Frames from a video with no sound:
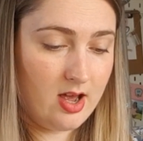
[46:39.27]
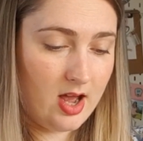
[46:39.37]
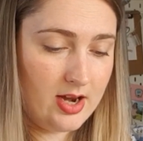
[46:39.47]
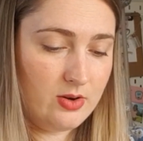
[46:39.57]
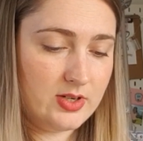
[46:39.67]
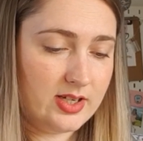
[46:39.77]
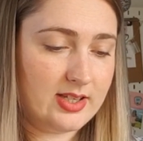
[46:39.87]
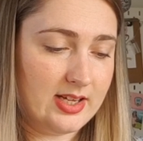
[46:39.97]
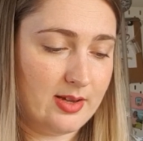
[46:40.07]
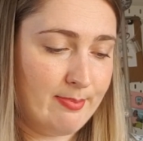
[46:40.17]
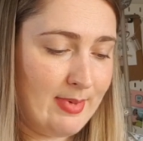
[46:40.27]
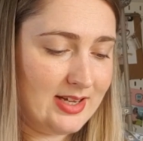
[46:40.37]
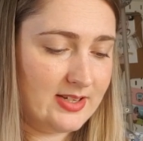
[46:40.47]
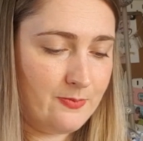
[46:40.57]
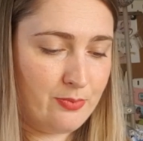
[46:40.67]
I noticed there's a
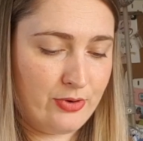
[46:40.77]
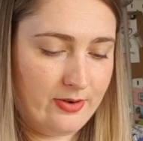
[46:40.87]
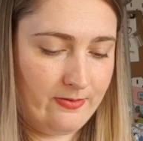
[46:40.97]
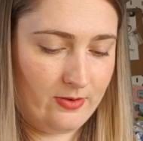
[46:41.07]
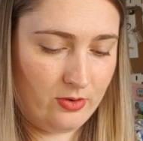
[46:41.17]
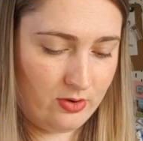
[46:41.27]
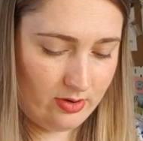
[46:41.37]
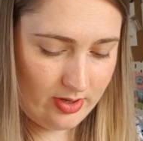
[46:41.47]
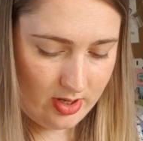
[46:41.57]
massive print flaw